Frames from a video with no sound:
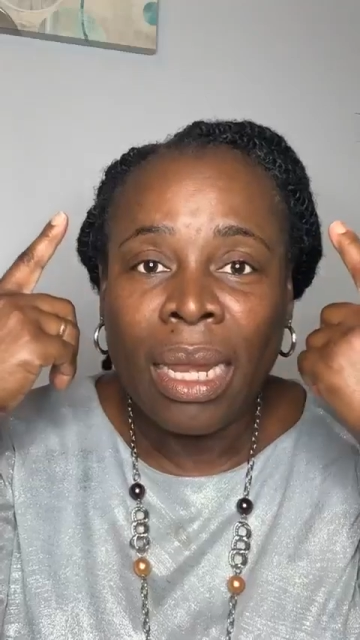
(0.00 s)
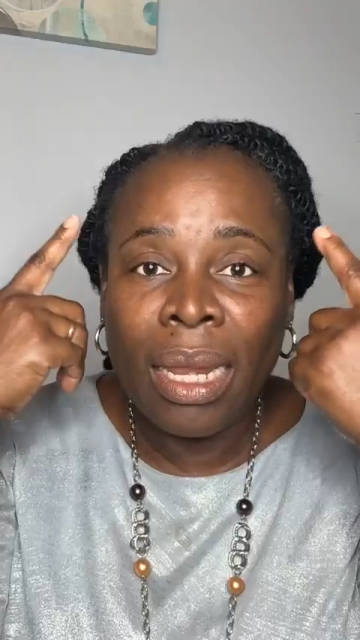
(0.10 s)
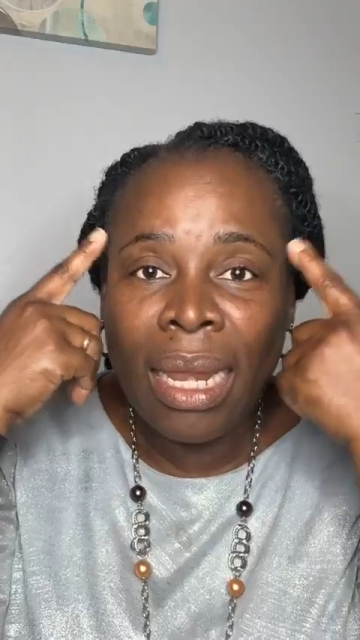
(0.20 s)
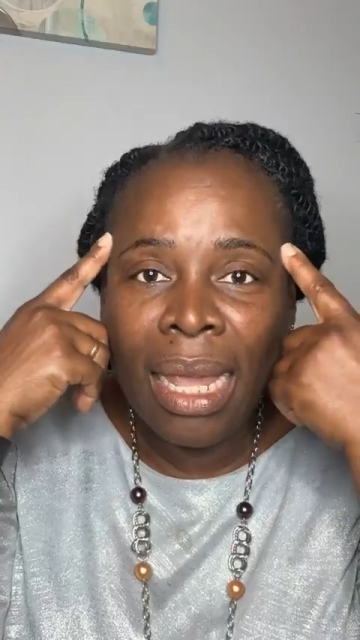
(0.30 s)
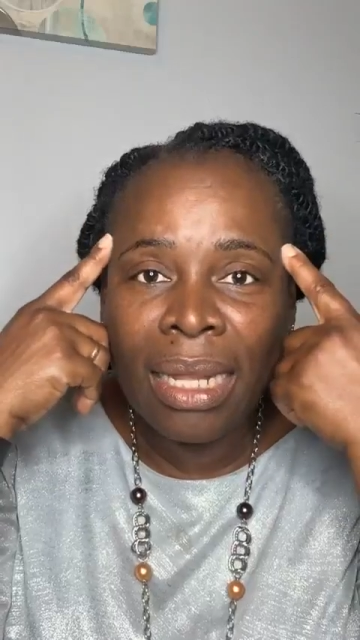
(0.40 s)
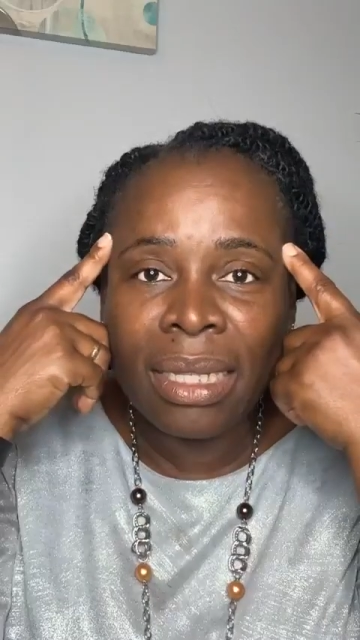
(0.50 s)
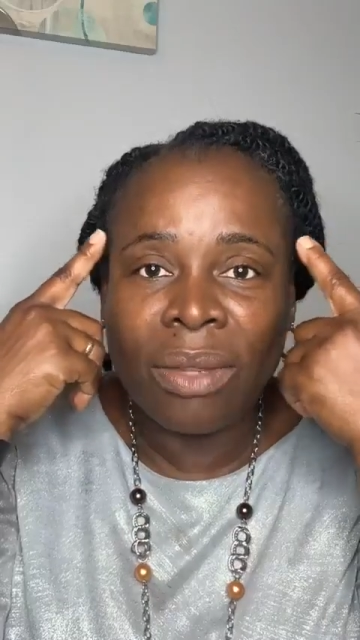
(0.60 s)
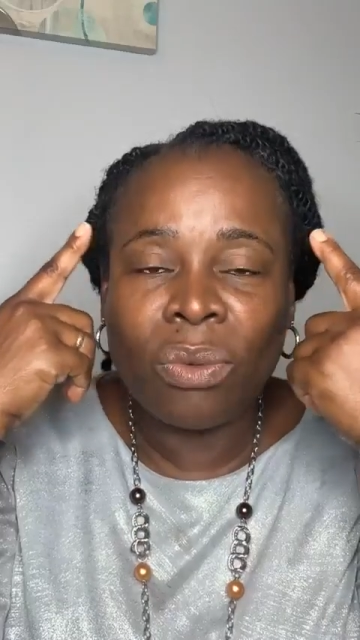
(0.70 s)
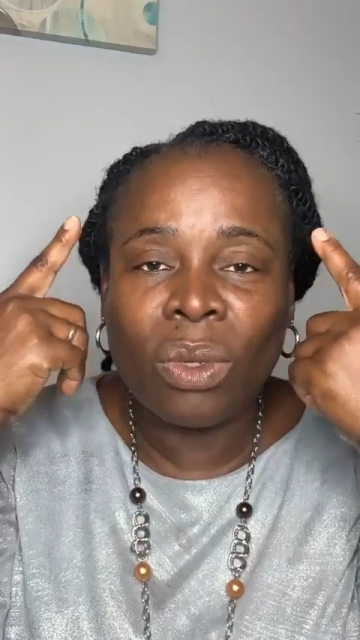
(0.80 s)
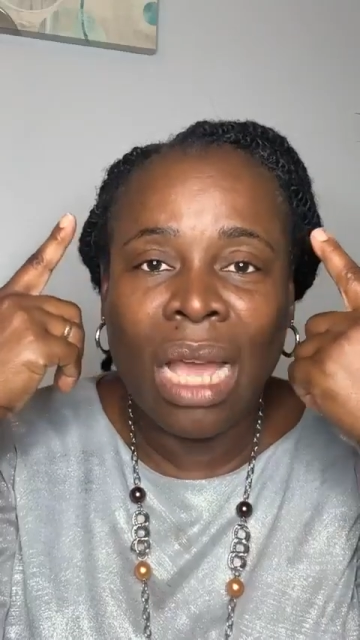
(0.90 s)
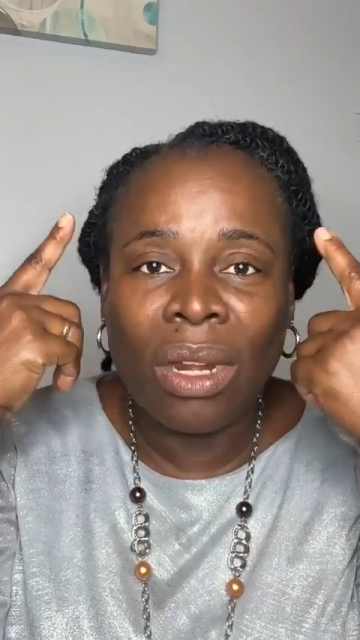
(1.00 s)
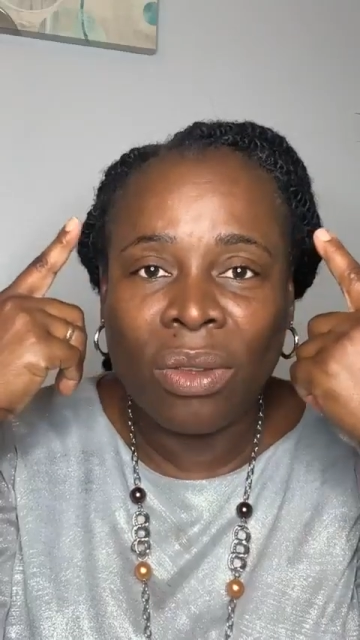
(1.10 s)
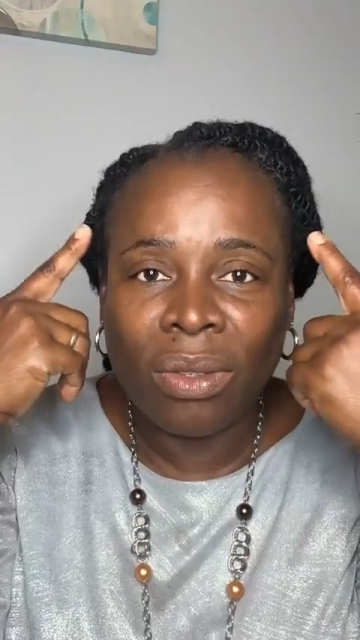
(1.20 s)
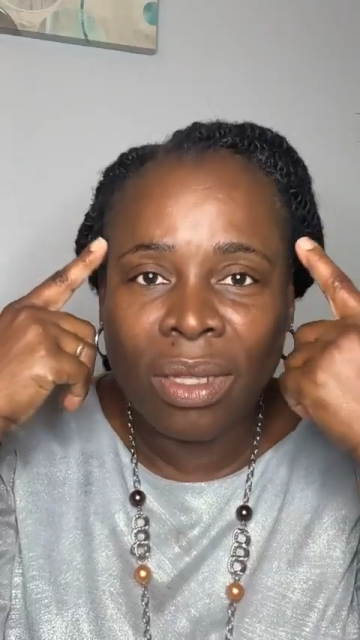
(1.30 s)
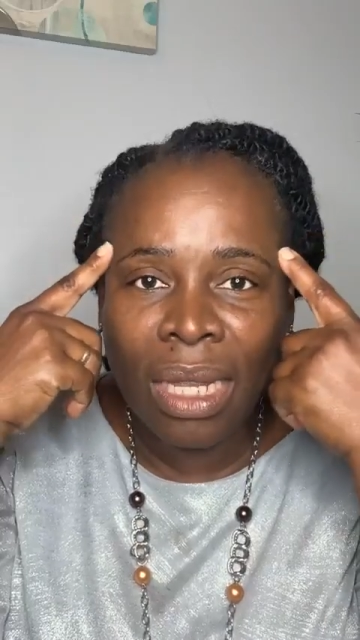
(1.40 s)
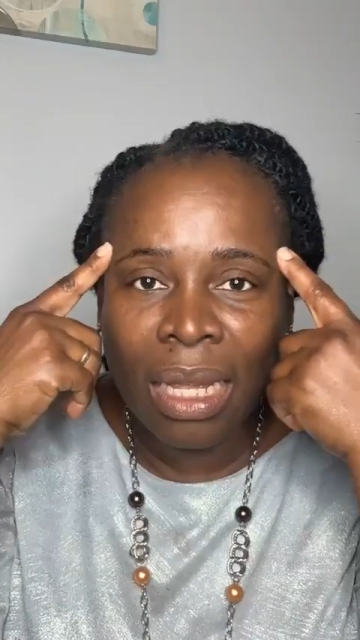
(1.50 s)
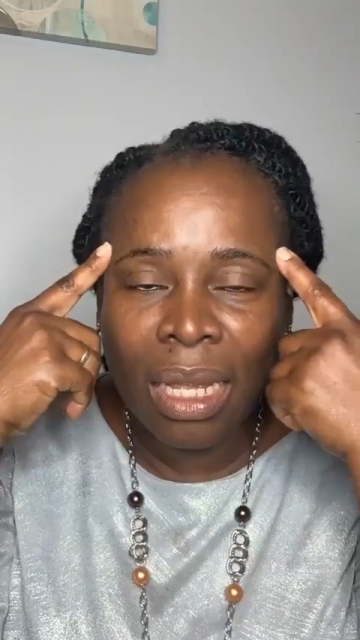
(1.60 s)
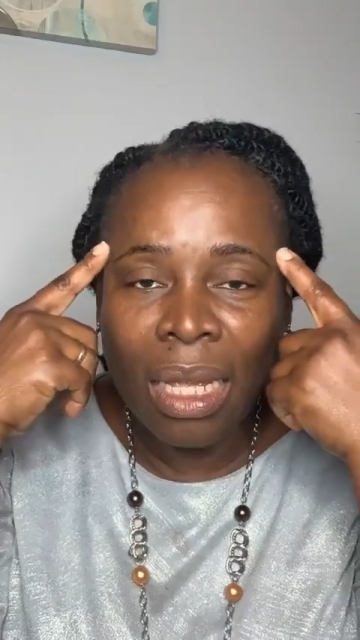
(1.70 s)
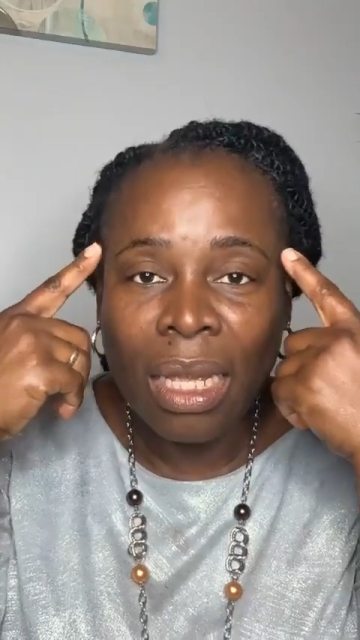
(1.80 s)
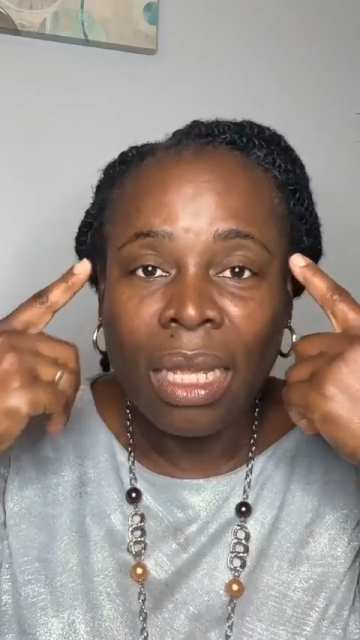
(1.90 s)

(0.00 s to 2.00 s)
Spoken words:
the negative will kind of stick.